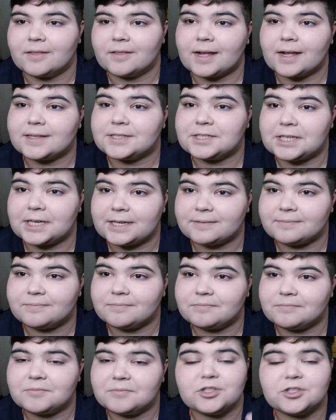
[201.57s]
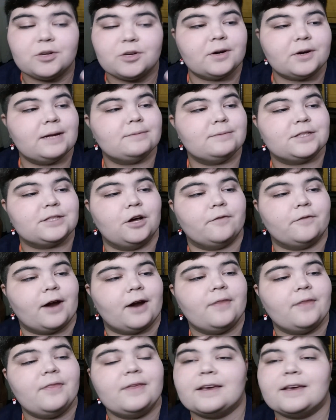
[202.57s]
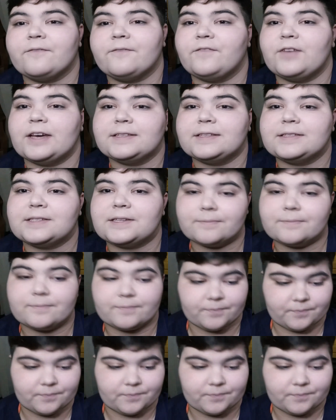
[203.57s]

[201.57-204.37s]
That's it. So her name's Clover. I think it fits.